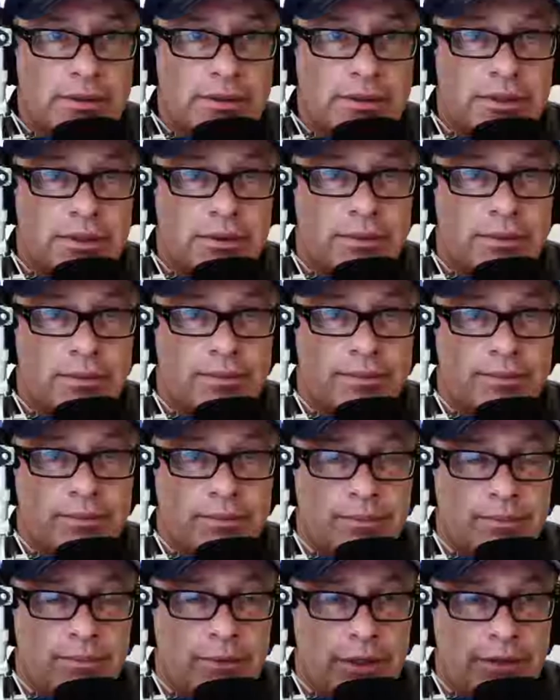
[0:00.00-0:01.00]
So
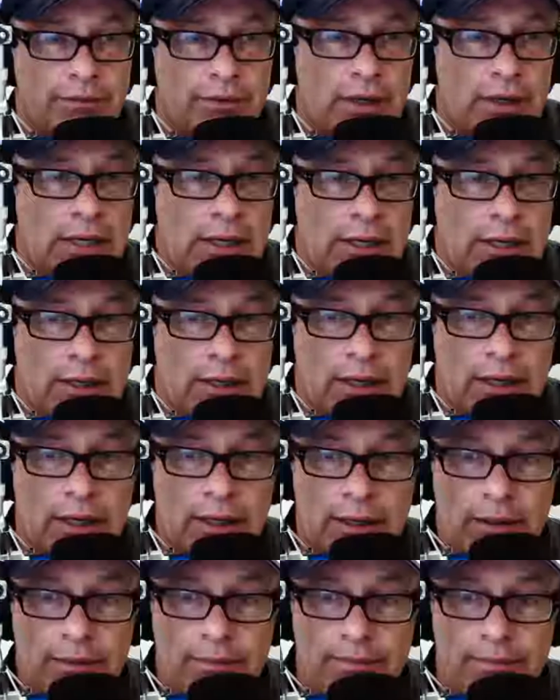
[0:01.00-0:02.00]
whatever.
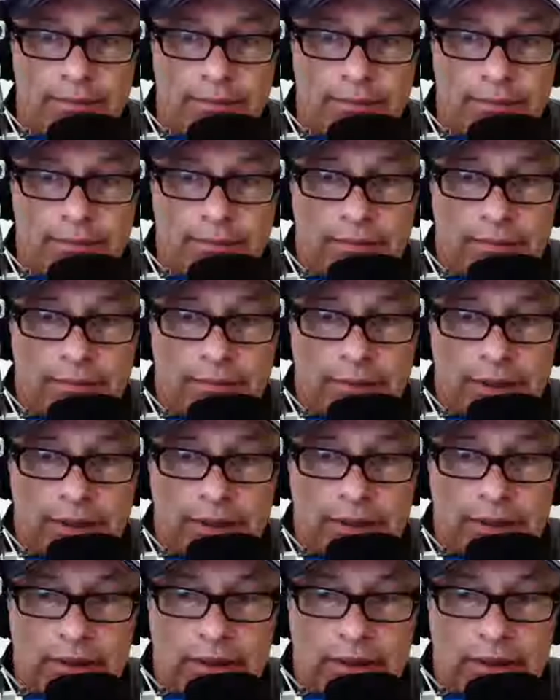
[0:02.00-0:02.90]
But